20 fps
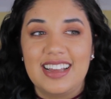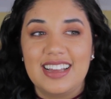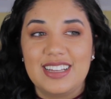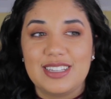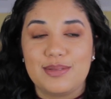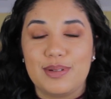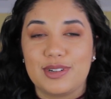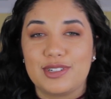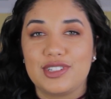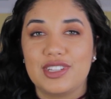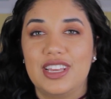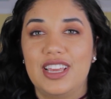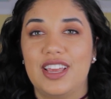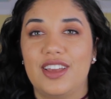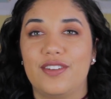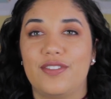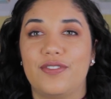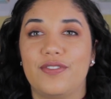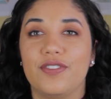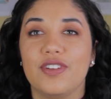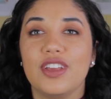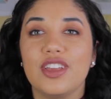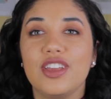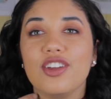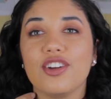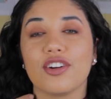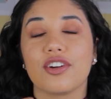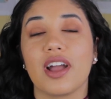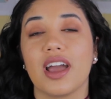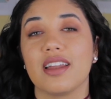especially if
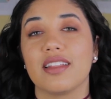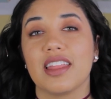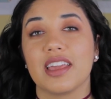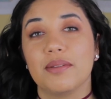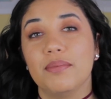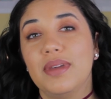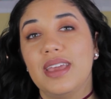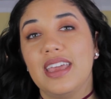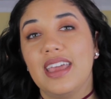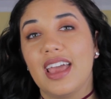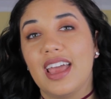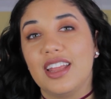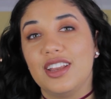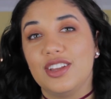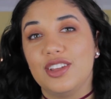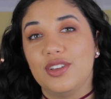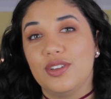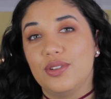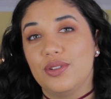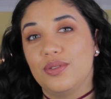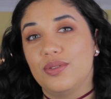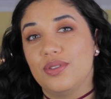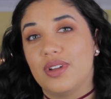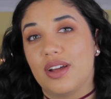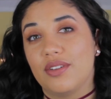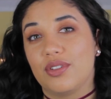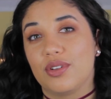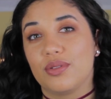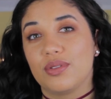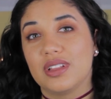you're kind of like me and you
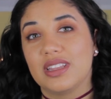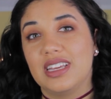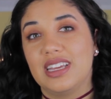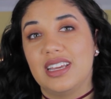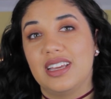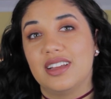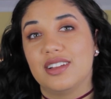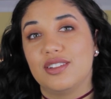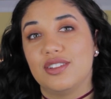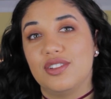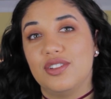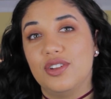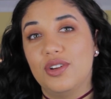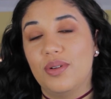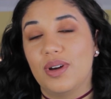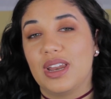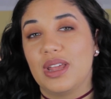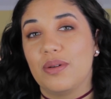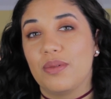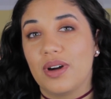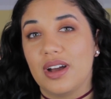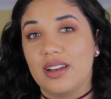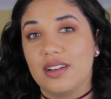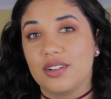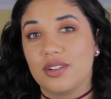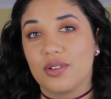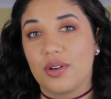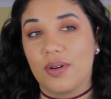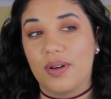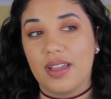never really knew
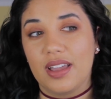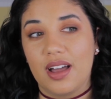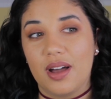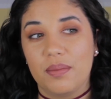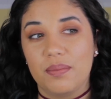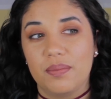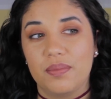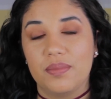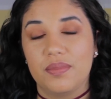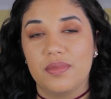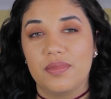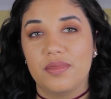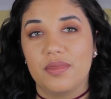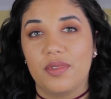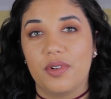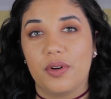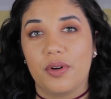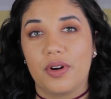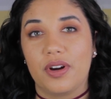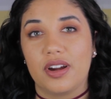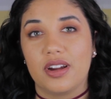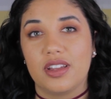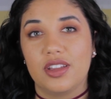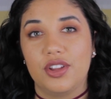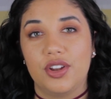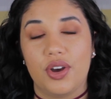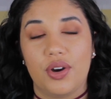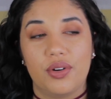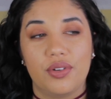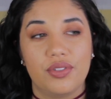anyone growing up, or, you
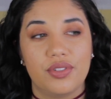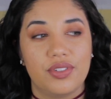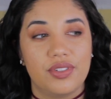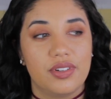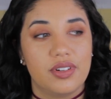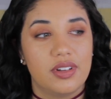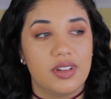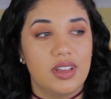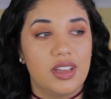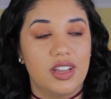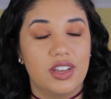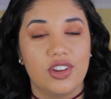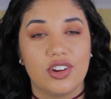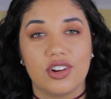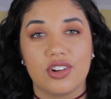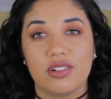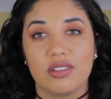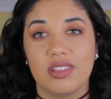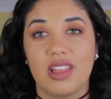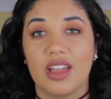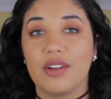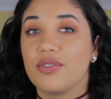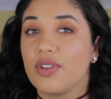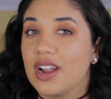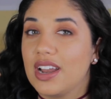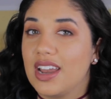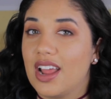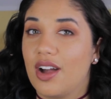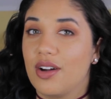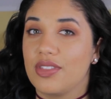know, in your life
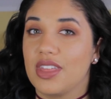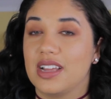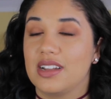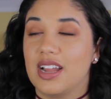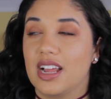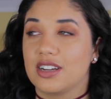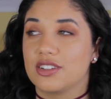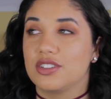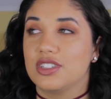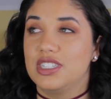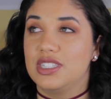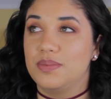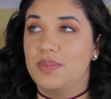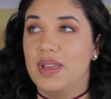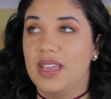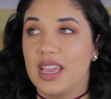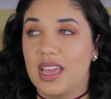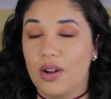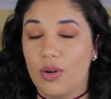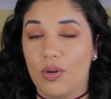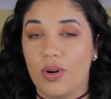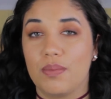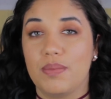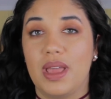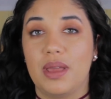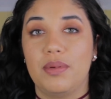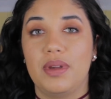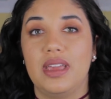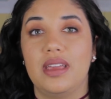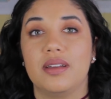right now that actually speak it, or
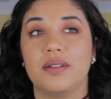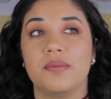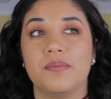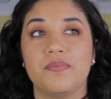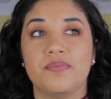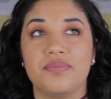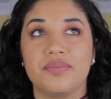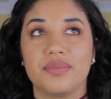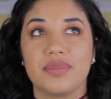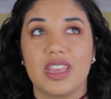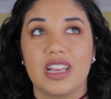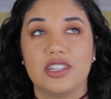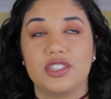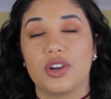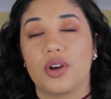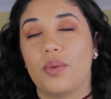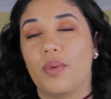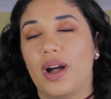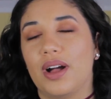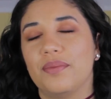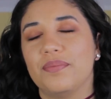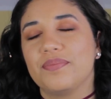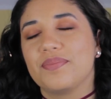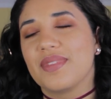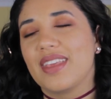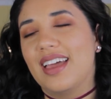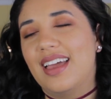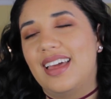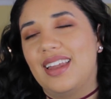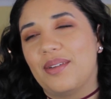maybe it took a while.
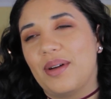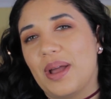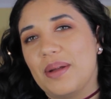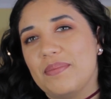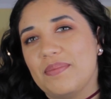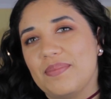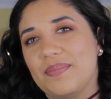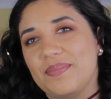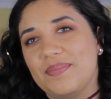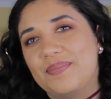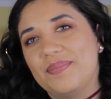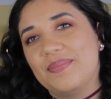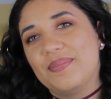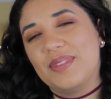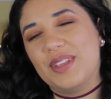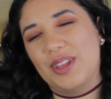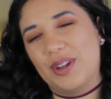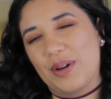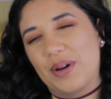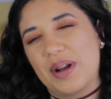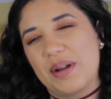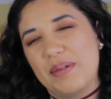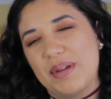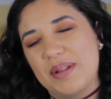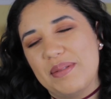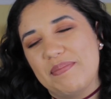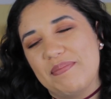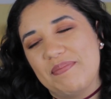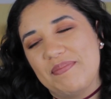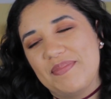Anyway, you know what I
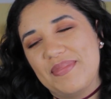mean.